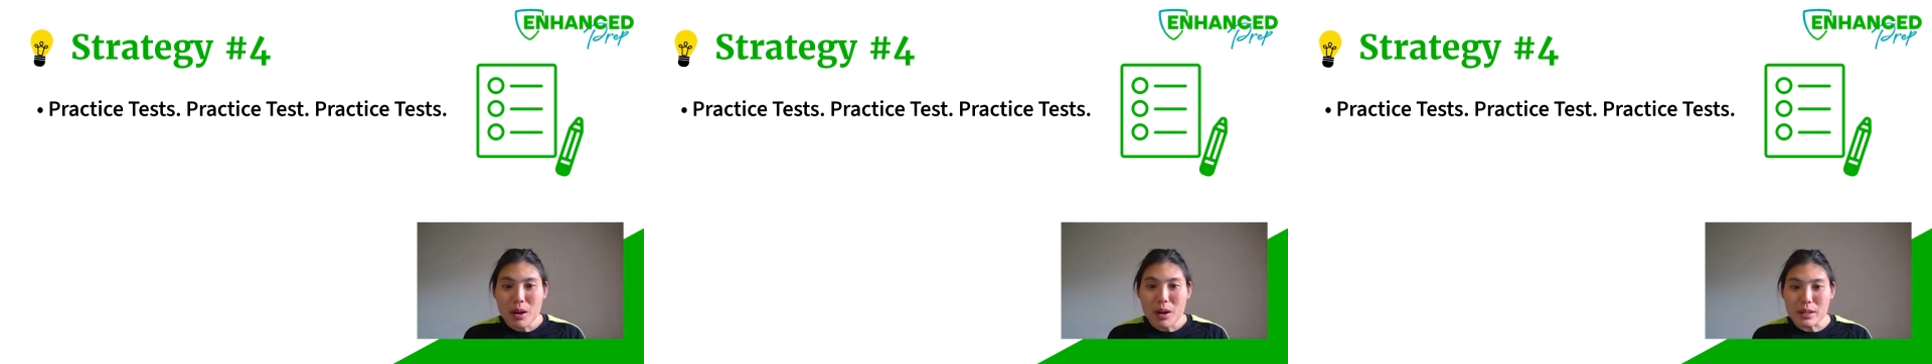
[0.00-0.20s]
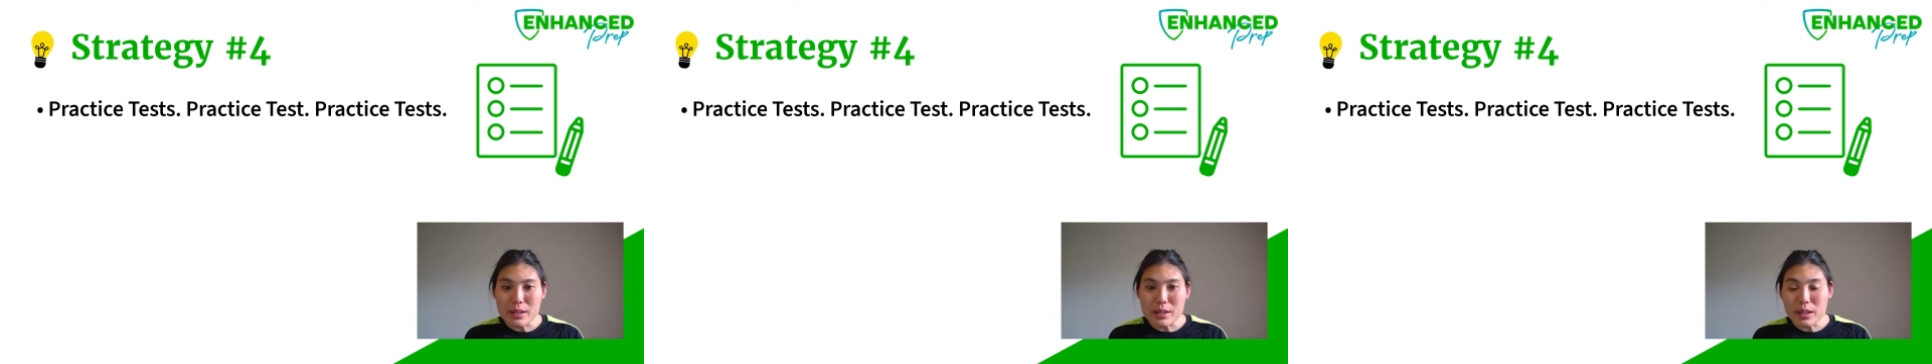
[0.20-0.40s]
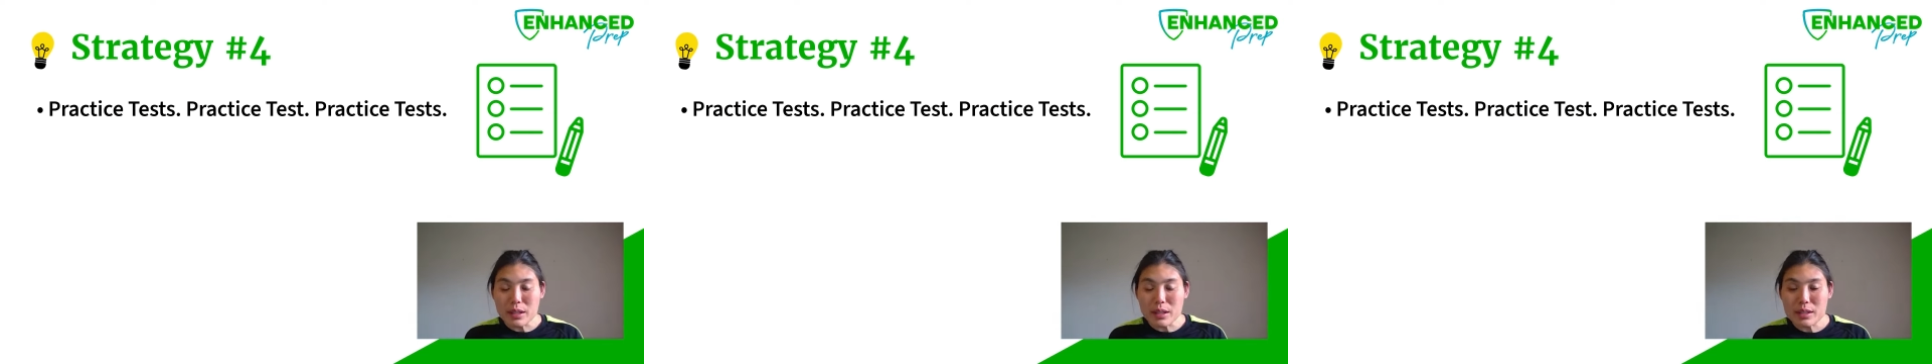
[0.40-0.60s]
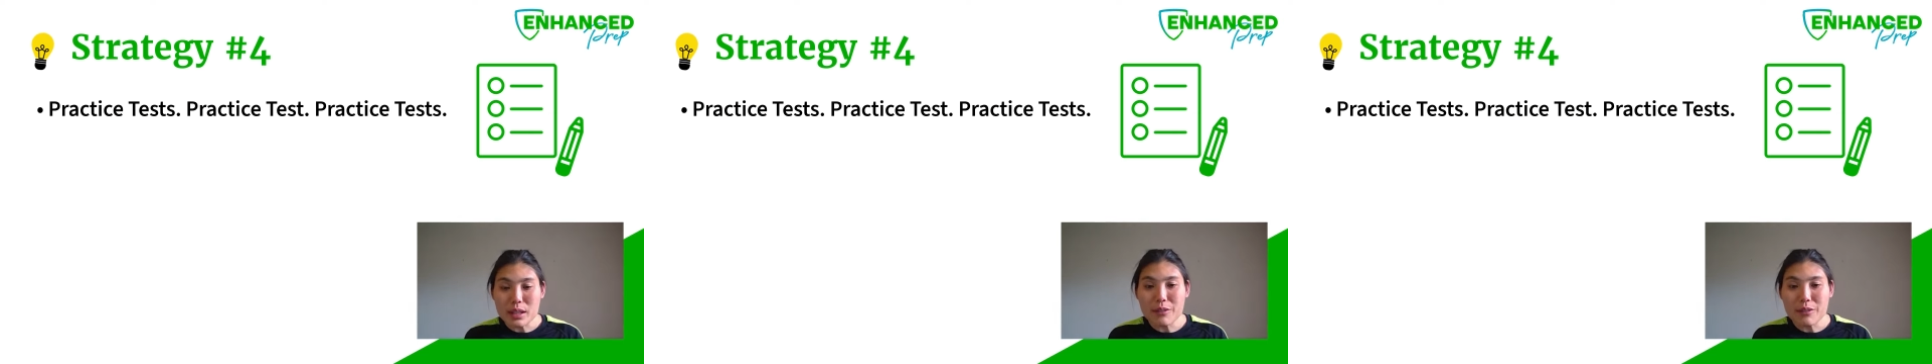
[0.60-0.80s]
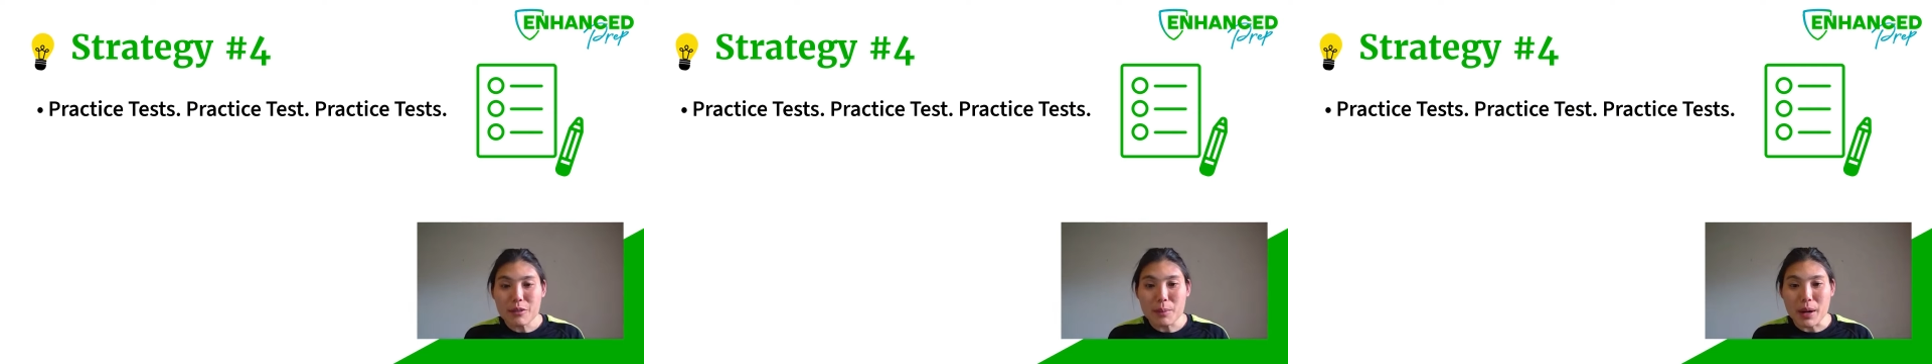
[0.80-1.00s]
are set
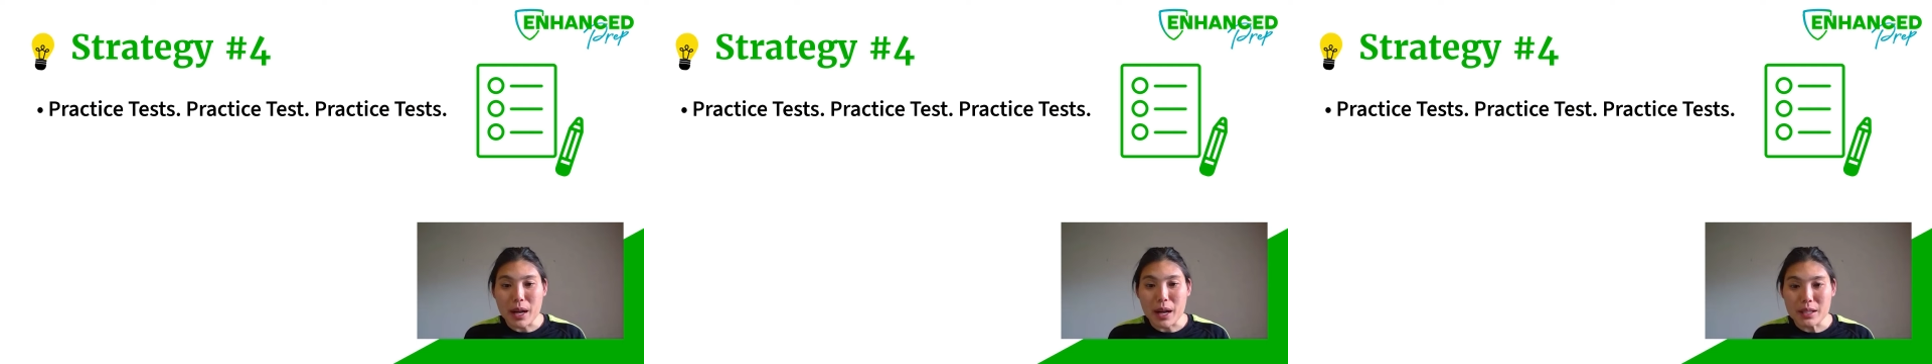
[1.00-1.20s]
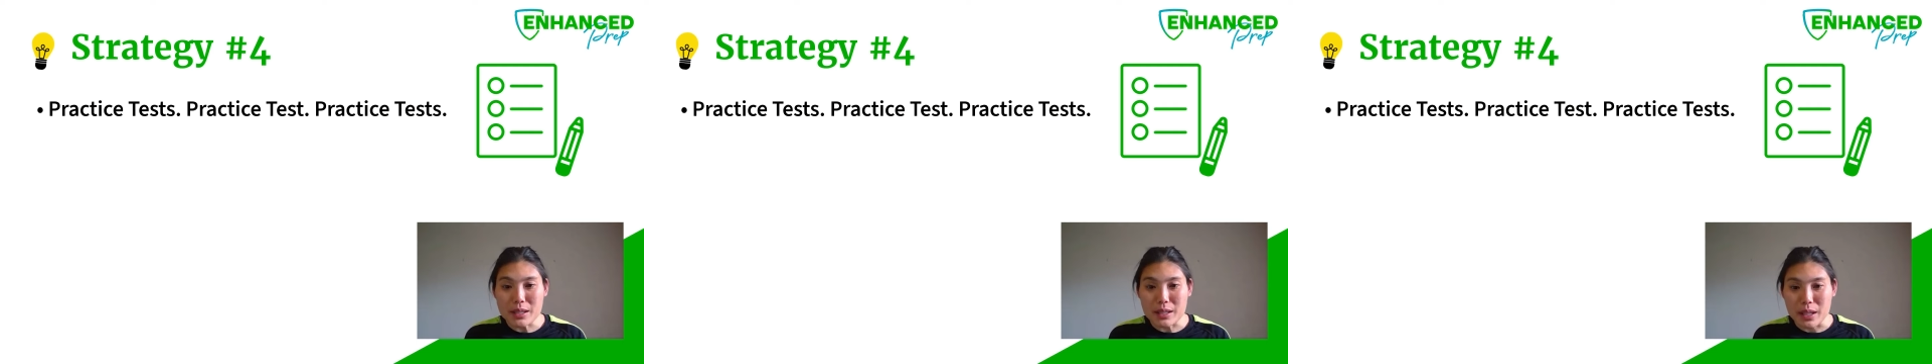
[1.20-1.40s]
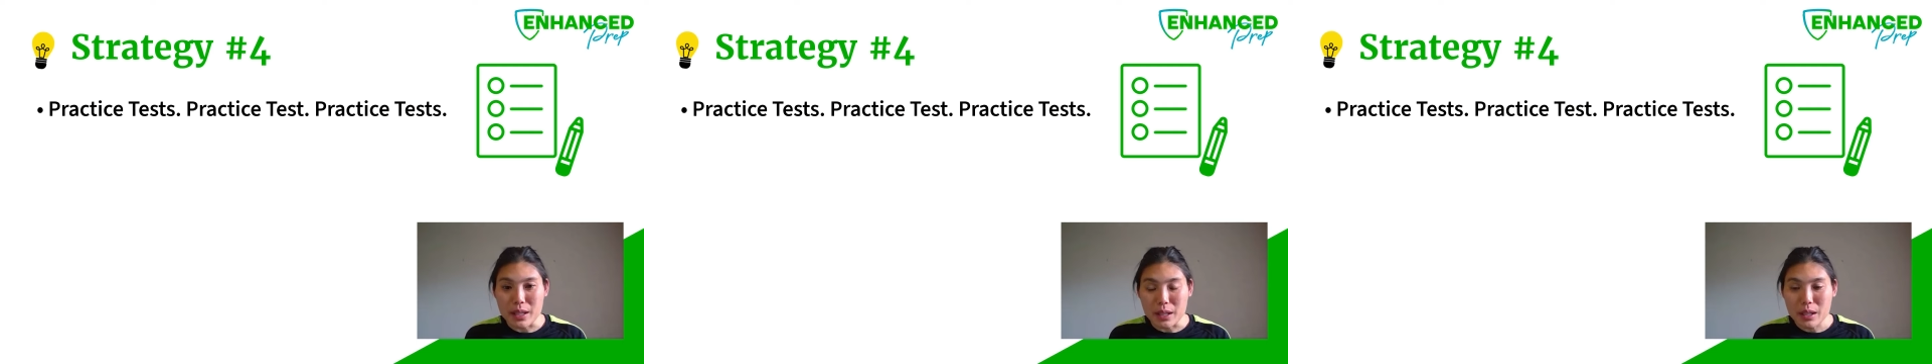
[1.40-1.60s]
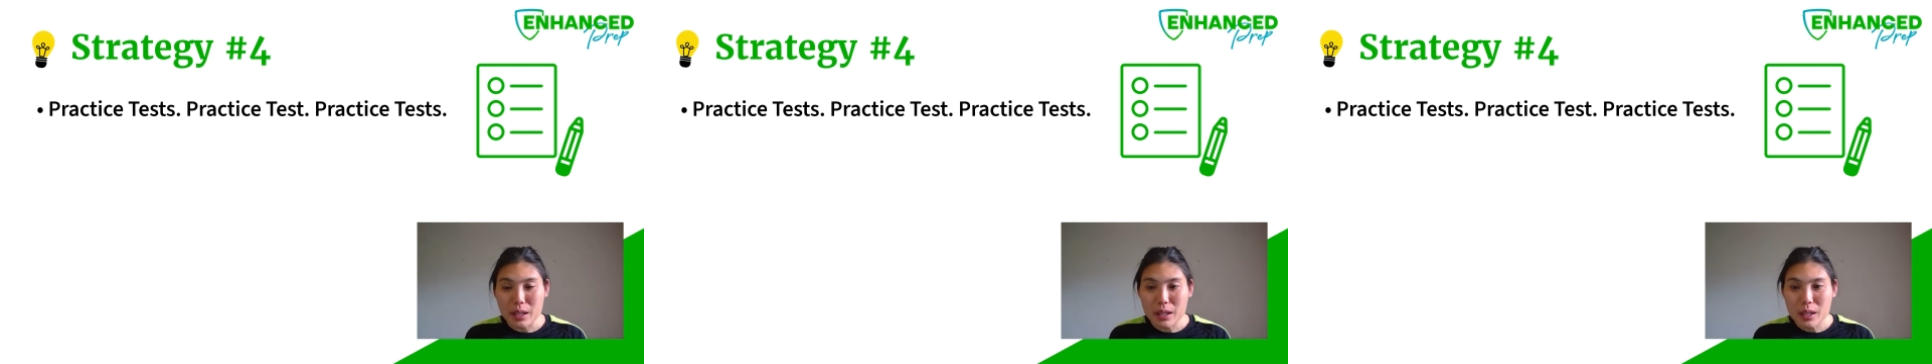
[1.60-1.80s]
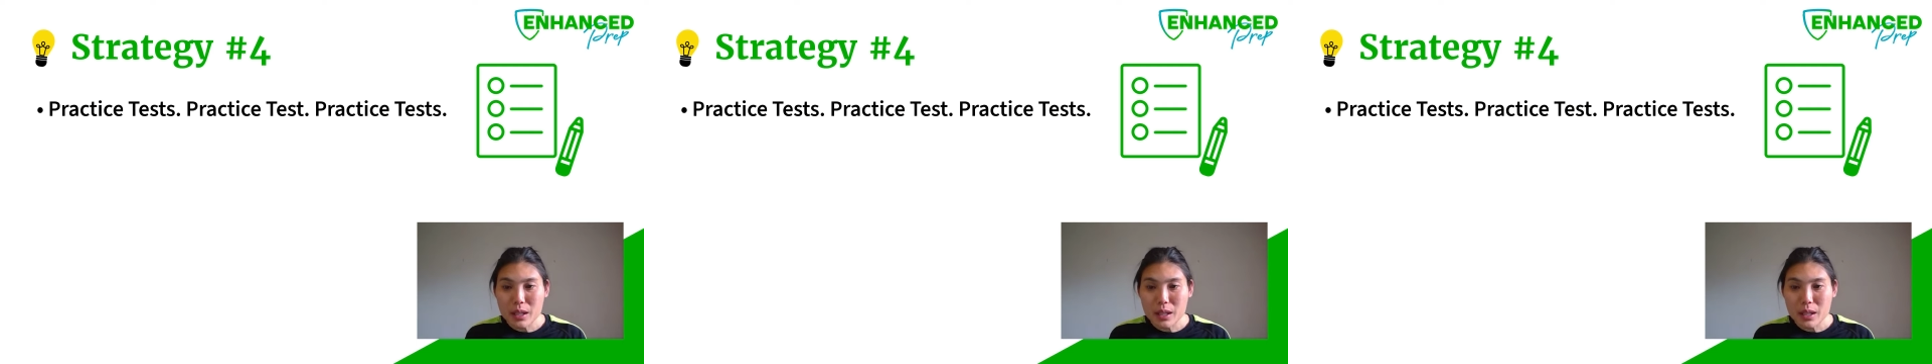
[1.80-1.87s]
aside for practicing.